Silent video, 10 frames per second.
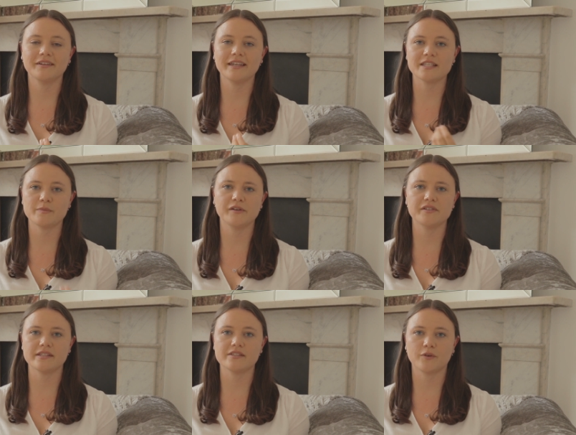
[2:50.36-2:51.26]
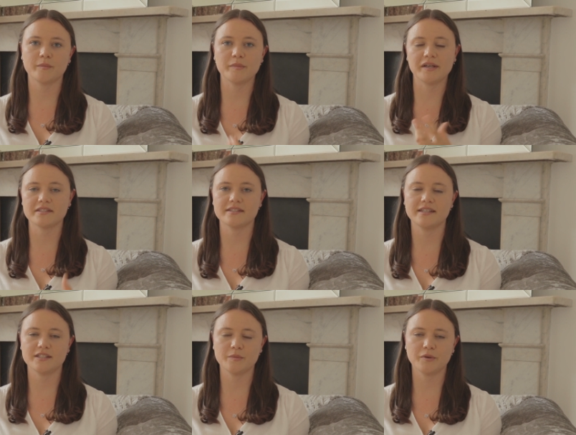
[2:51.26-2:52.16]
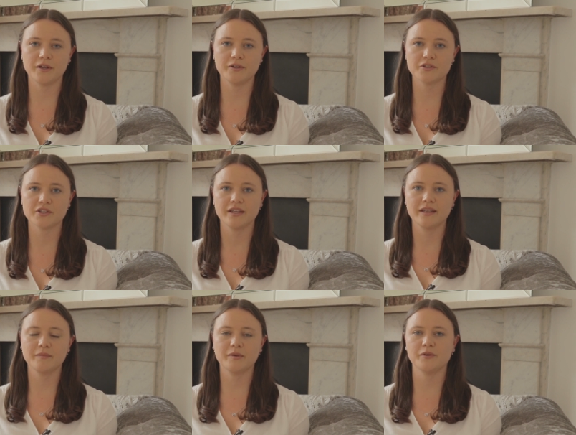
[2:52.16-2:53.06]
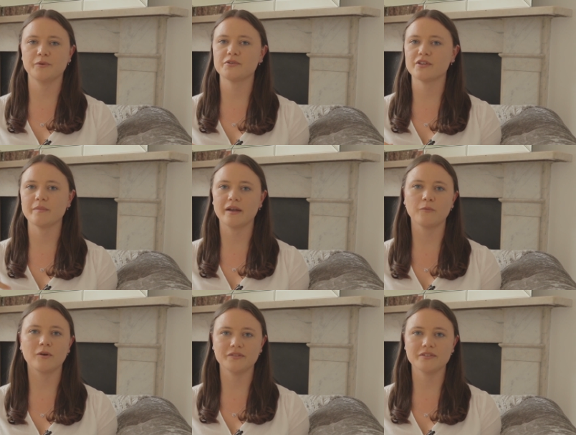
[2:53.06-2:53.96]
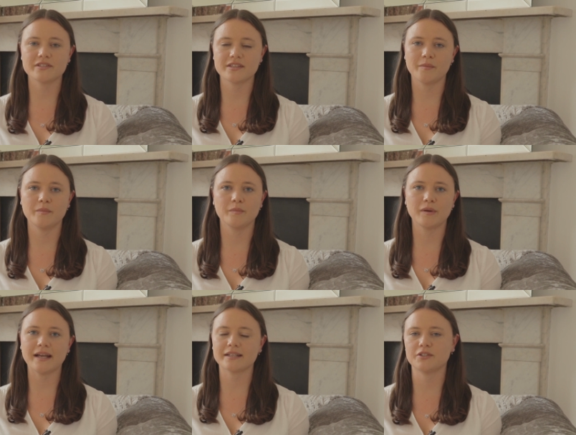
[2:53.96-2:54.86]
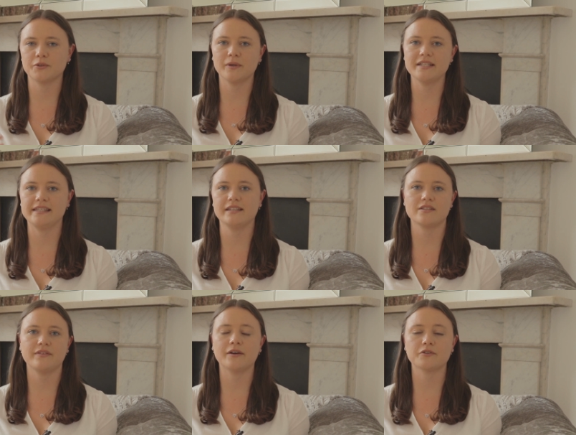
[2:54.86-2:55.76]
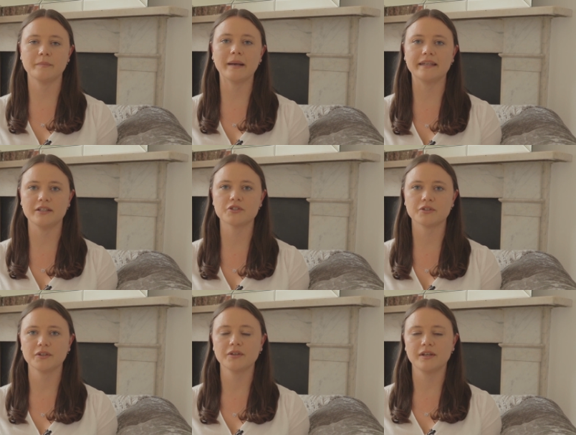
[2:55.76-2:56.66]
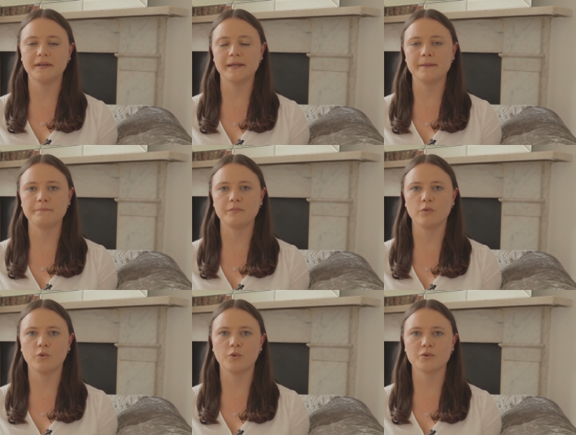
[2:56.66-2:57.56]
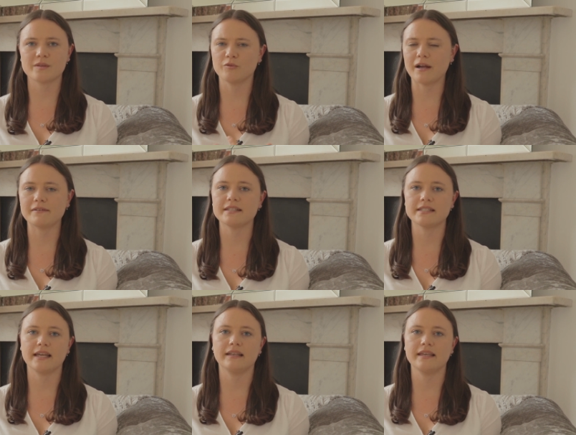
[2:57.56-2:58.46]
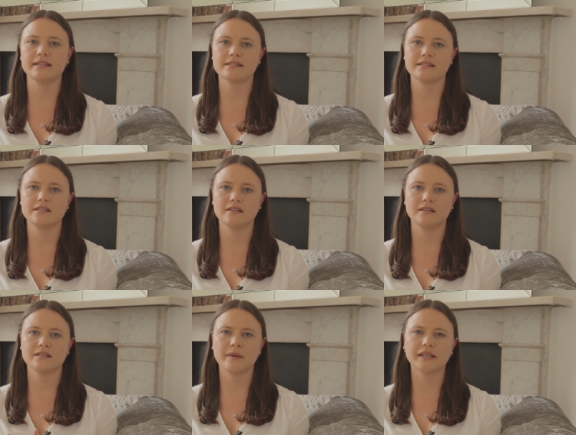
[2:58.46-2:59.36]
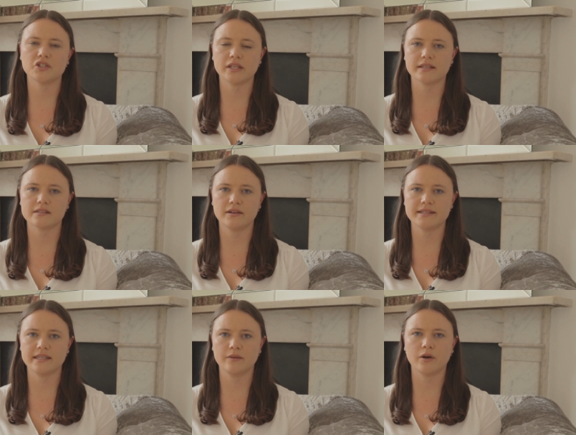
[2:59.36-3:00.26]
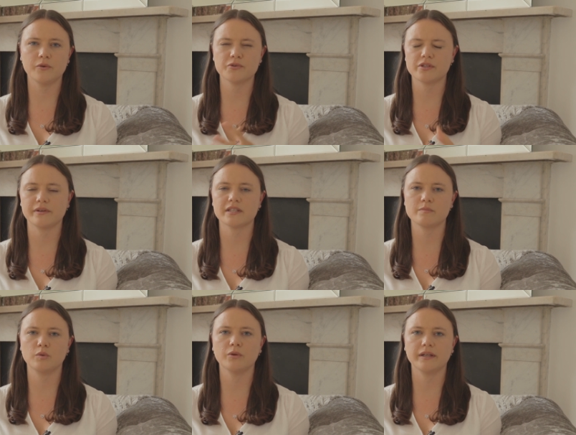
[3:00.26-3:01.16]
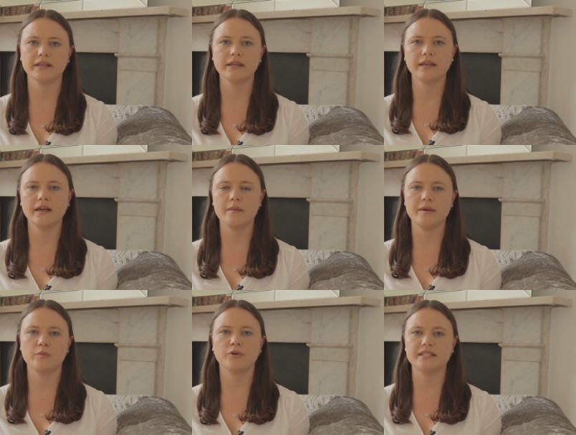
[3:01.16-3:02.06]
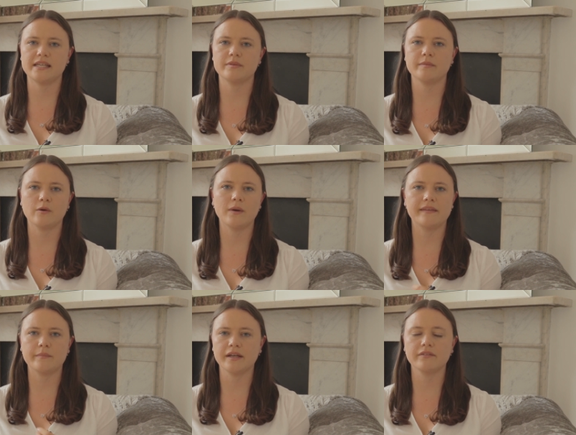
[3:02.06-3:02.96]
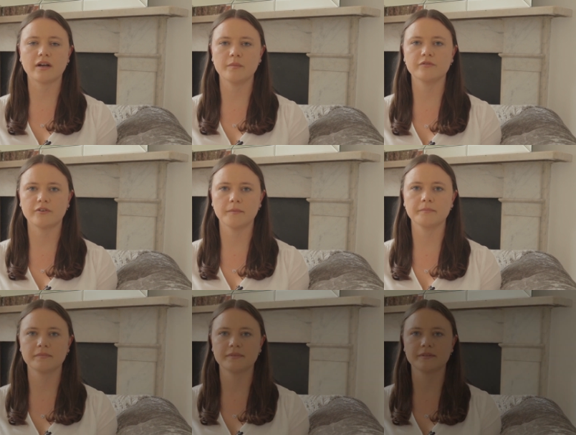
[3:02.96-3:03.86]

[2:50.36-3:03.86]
experiences from a person-centred approach, but you also might want some practical ideas of how to manage um, or some grounding techniques to, to manage the anxiety, while also exploring a bit more in depth about where that might have come from.